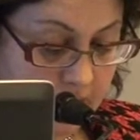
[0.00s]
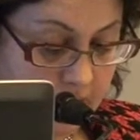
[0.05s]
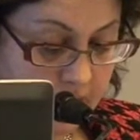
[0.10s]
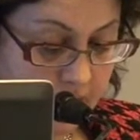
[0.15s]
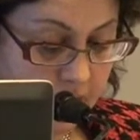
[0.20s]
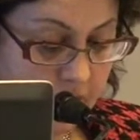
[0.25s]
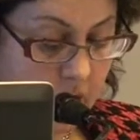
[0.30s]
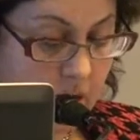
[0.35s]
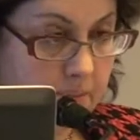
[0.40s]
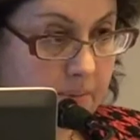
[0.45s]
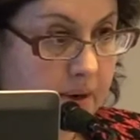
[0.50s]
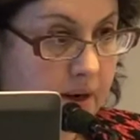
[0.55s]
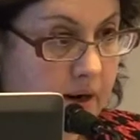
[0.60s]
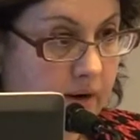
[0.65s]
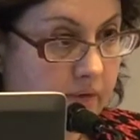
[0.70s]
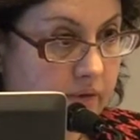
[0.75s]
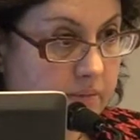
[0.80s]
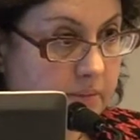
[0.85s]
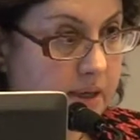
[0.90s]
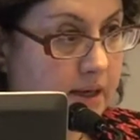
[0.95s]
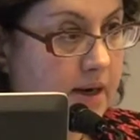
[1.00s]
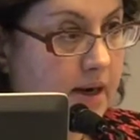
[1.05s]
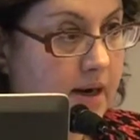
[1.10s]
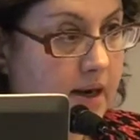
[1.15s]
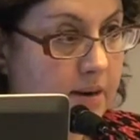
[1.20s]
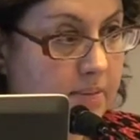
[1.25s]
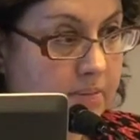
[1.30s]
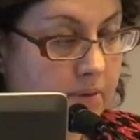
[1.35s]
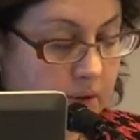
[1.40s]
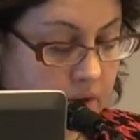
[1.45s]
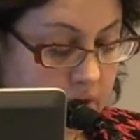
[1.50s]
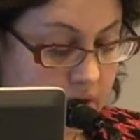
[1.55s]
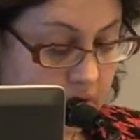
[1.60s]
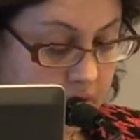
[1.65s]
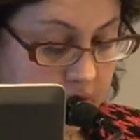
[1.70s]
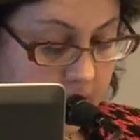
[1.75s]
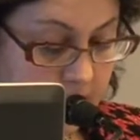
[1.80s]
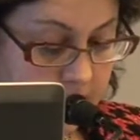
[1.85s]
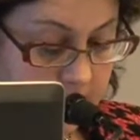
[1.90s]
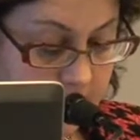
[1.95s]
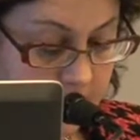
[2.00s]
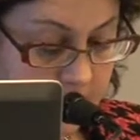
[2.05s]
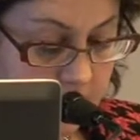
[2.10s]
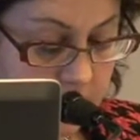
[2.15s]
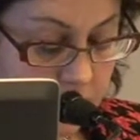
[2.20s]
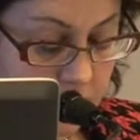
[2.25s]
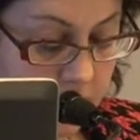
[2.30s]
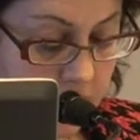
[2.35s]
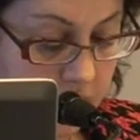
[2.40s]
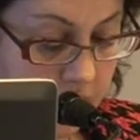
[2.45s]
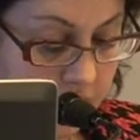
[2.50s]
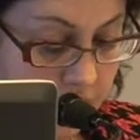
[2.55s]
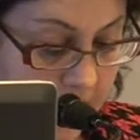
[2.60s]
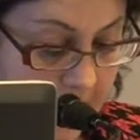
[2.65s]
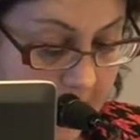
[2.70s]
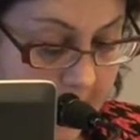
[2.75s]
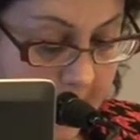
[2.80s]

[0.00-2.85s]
by the Harper government in April 2012.